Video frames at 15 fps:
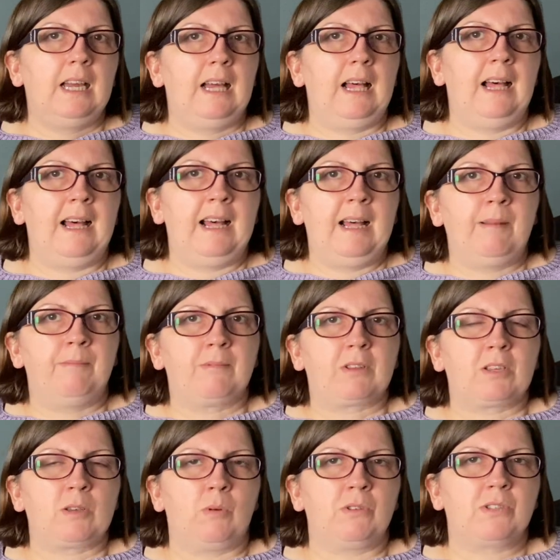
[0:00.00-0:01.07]

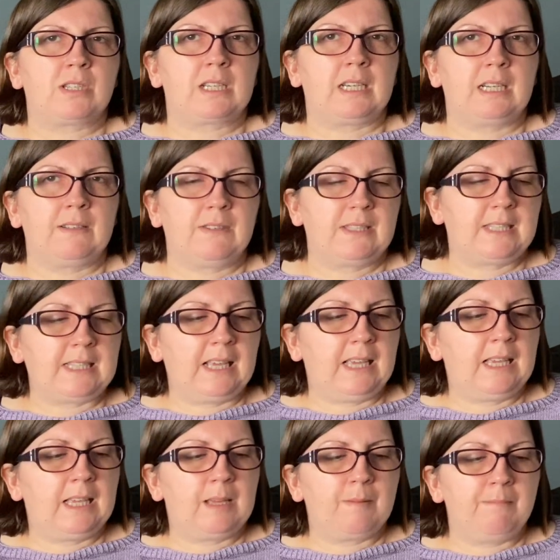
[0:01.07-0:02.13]
because I wanted to kind of
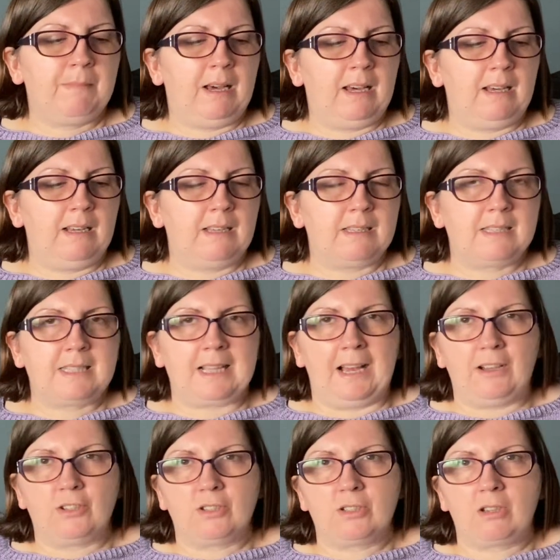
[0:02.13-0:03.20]
see my
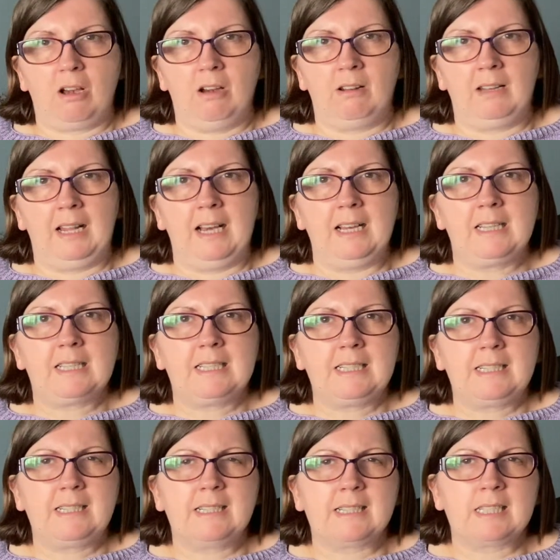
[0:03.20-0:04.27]
stash on like
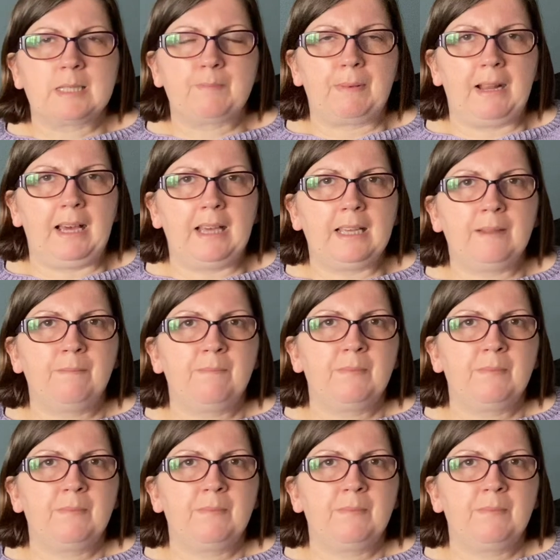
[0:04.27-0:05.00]
display.